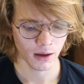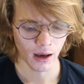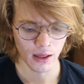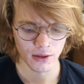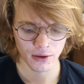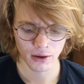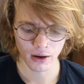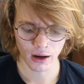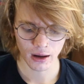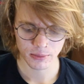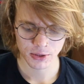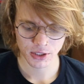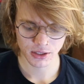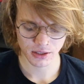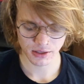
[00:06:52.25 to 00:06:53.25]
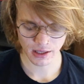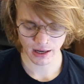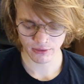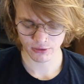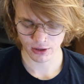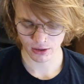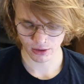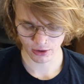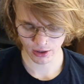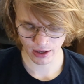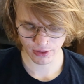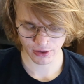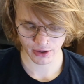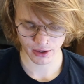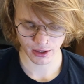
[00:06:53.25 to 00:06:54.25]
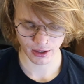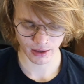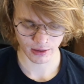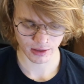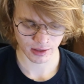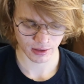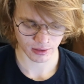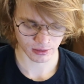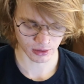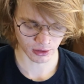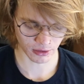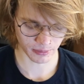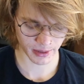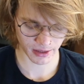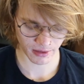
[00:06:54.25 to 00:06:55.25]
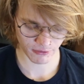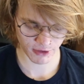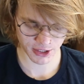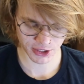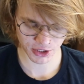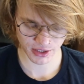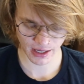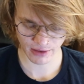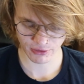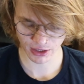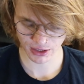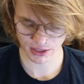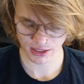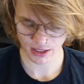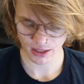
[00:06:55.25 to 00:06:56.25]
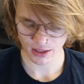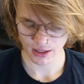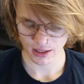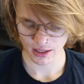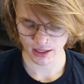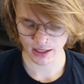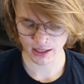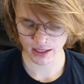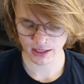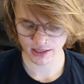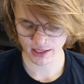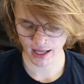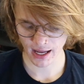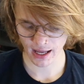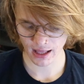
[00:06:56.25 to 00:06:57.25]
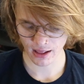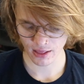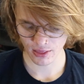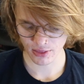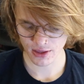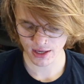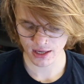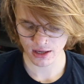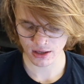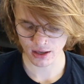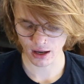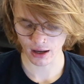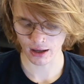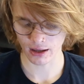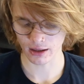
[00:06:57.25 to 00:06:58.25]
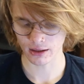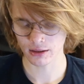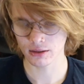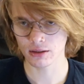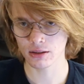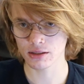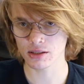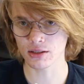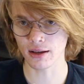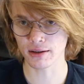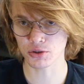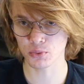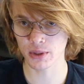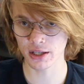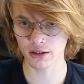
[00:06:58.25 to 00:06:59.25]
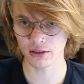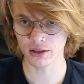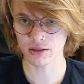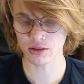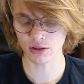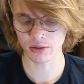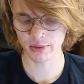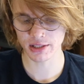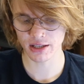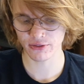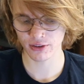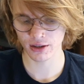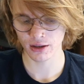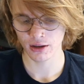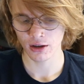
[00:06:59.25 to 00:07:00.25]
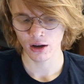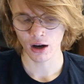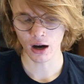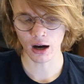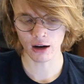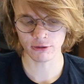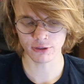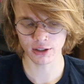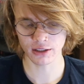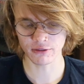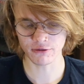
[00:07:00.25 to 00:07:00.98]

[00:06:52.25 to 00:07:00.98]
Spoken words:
Other options that other little bit features that I've noticed is that the select wheel is a little bit different, offering